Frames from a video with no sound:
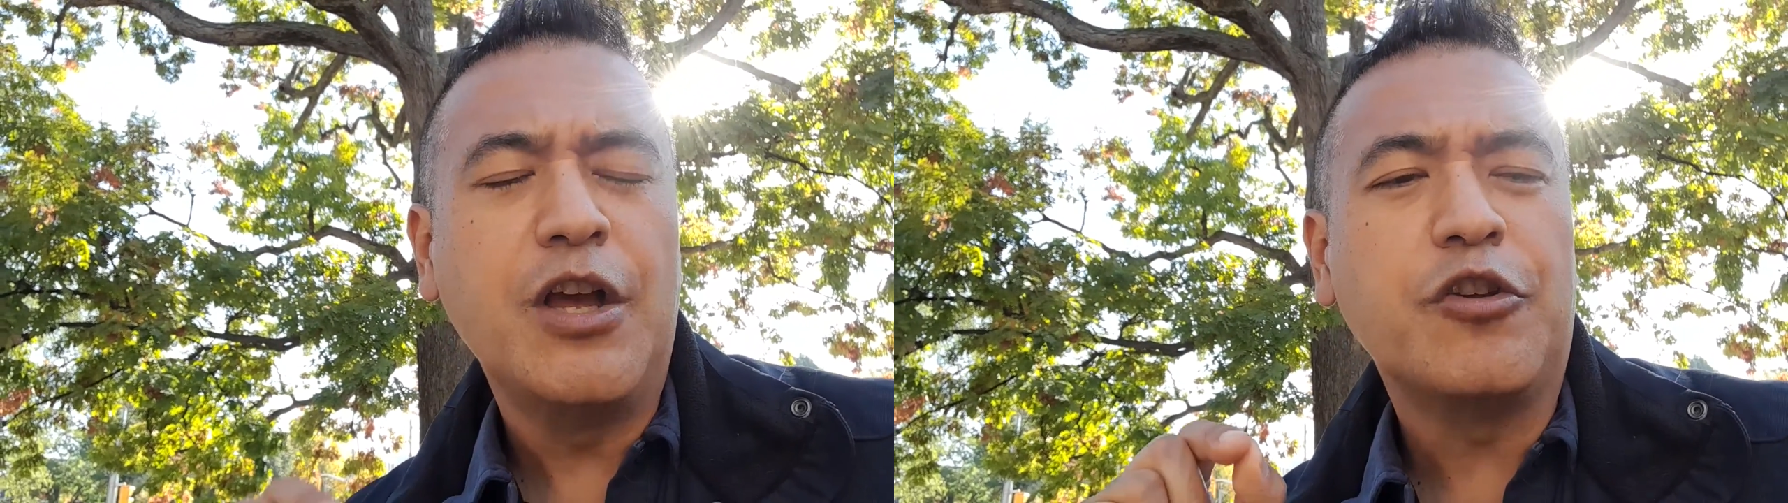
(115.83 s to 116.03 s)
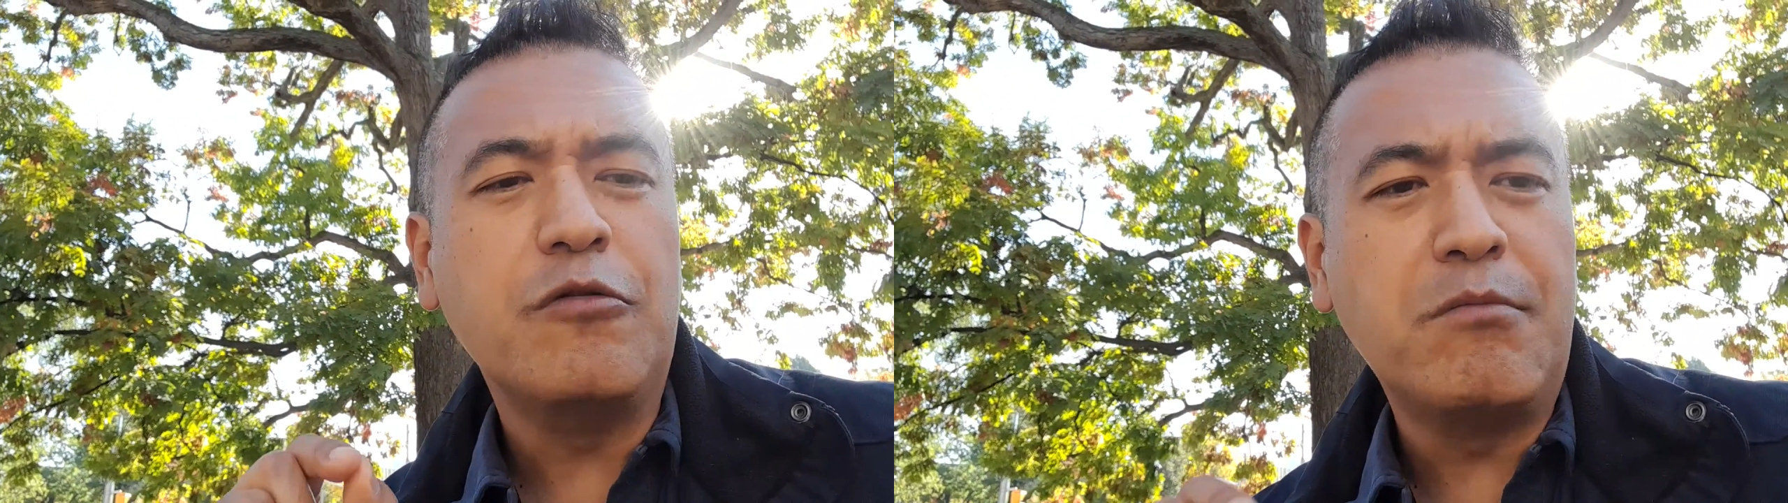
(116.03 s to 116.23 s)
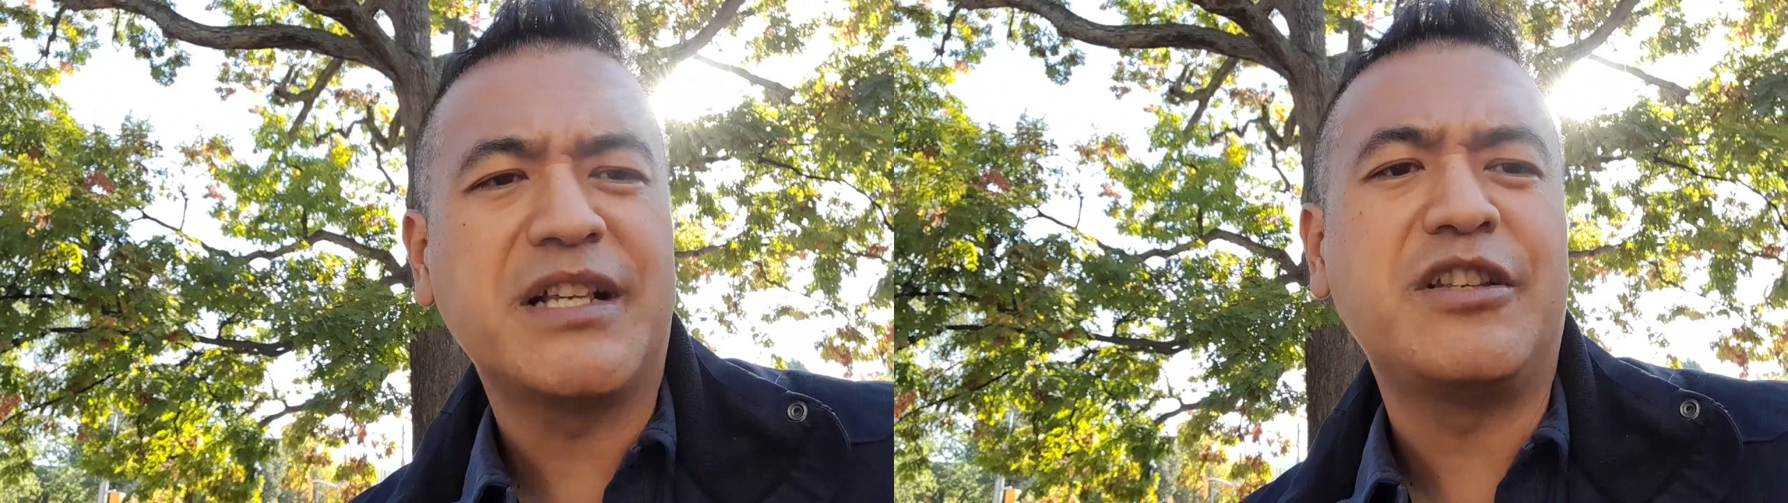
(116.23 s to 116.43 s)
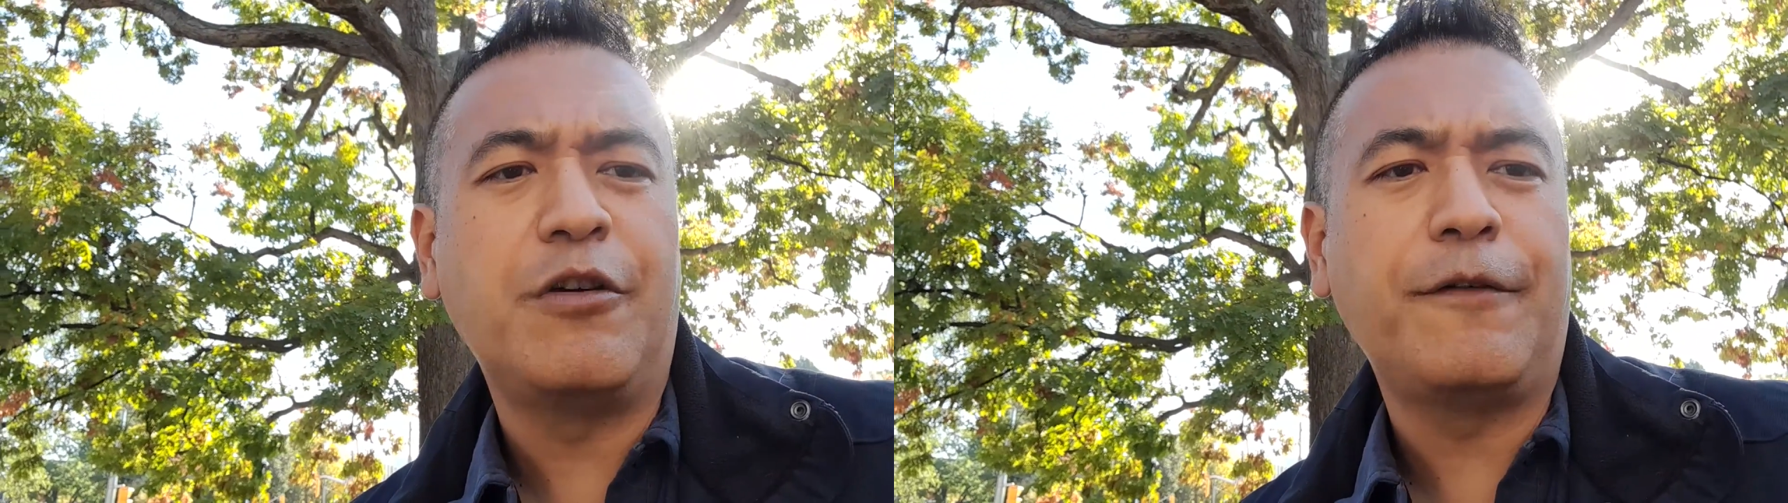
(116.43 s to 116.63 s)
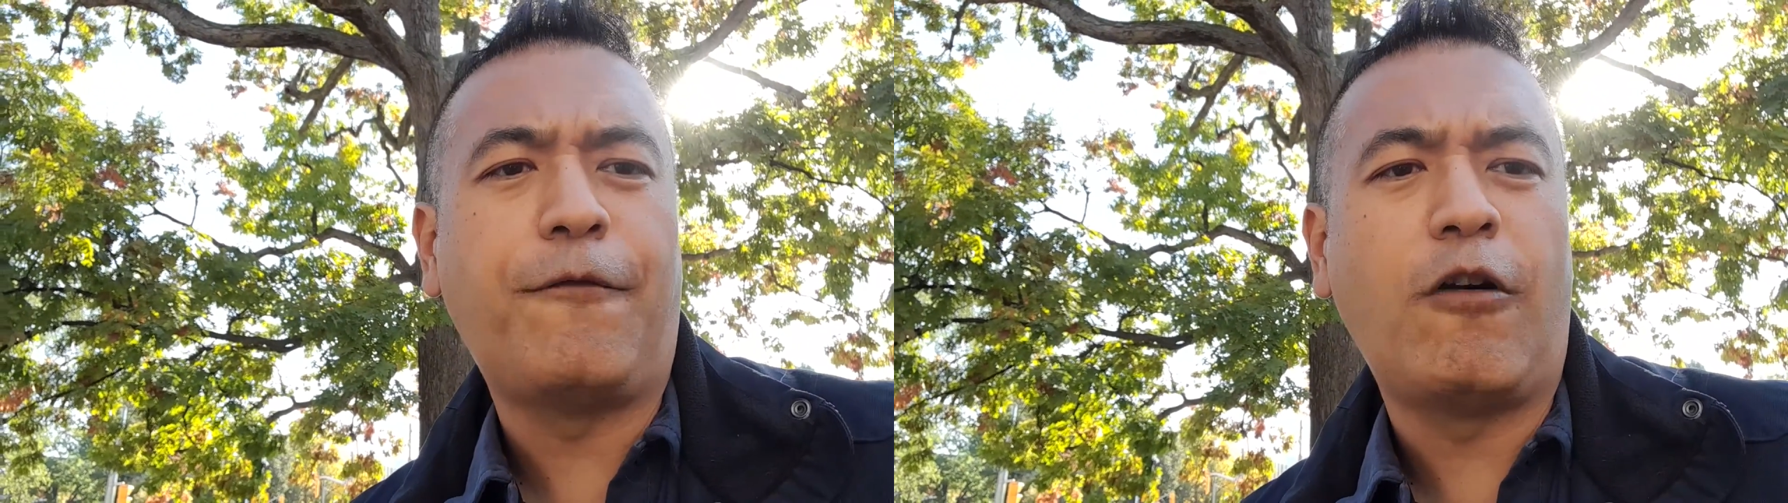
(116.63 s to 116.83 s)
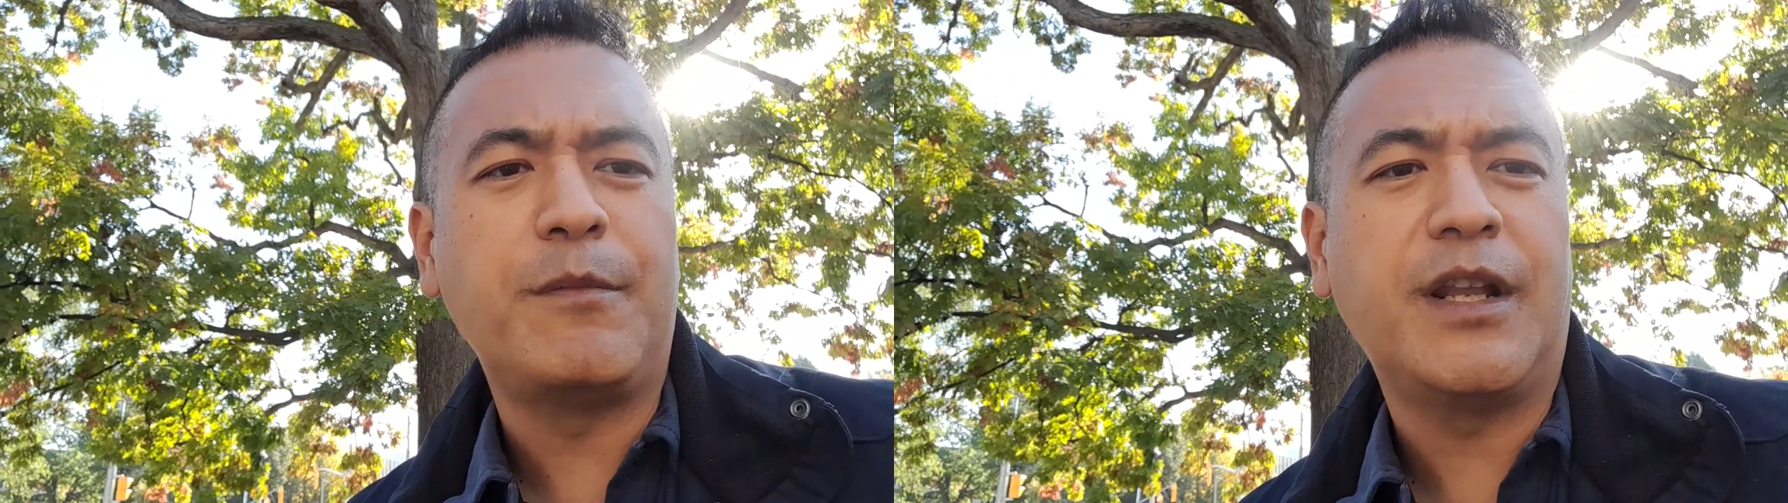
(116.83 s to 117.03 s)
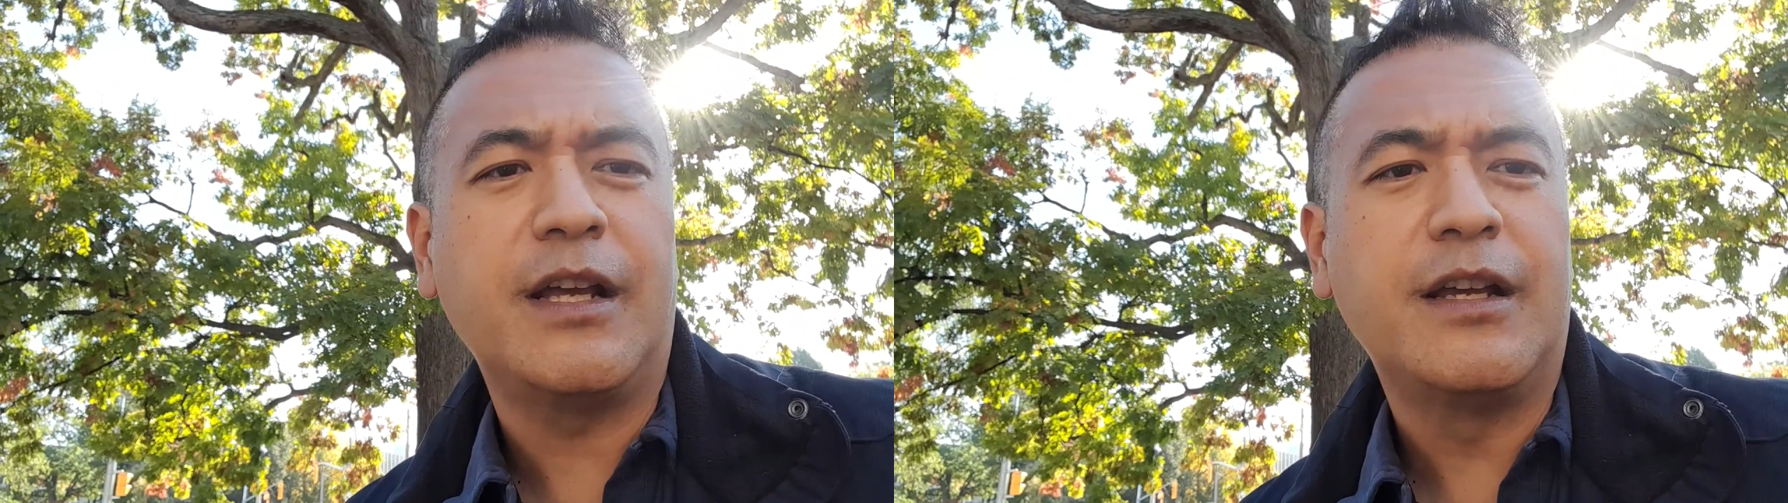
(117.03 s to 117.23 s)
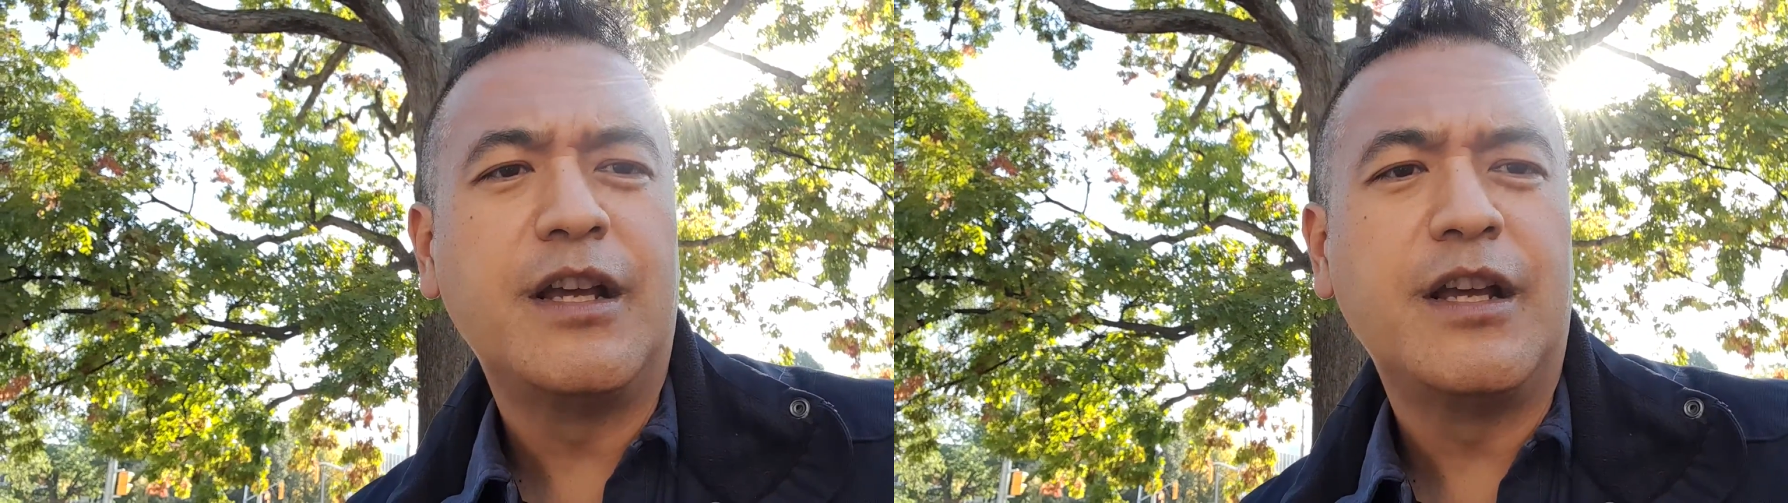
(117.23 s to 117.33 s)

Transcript: You must know the formula,